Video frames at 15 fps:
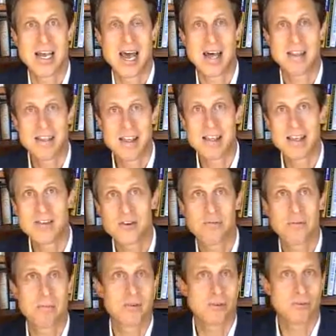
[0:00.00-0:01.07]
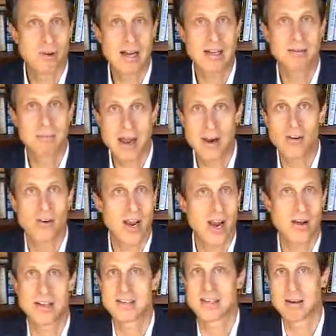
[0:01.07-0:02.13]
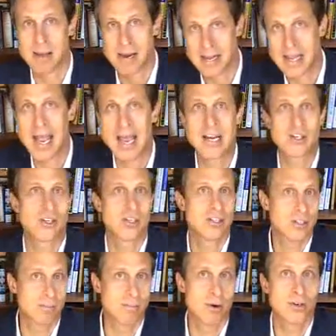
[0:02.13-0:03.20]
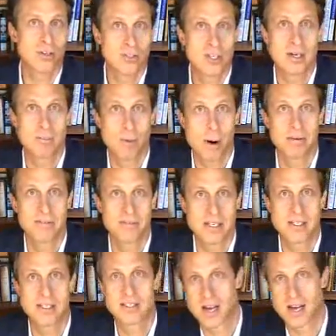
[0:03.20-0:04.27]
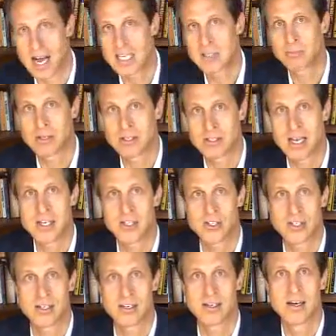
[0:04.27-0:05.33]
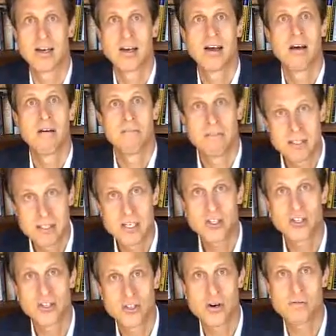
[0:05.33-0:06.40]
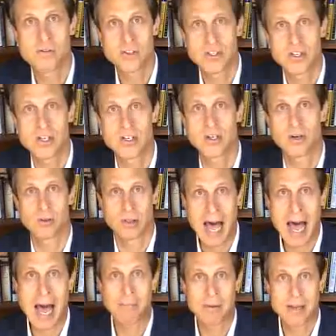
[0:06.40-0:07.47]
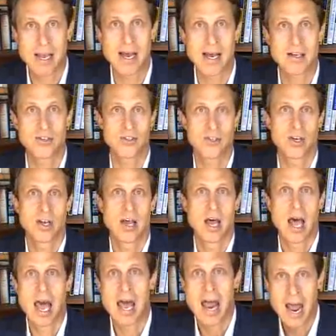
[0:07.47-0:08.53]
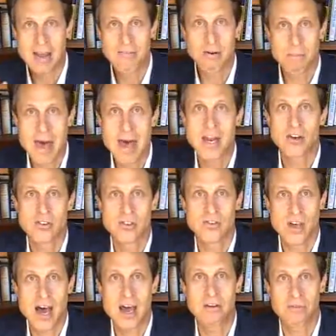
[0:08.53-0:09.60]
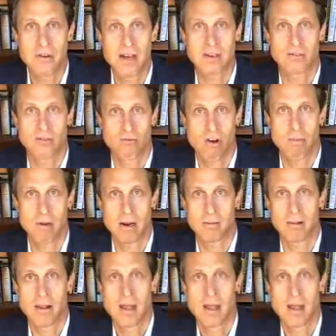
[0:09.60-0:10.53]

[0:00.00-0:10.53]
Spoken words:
And these are from direct medical care, things like medications, emergency department visits, hospitalization, physician services, lab tests, and even managing the side effects of treatment.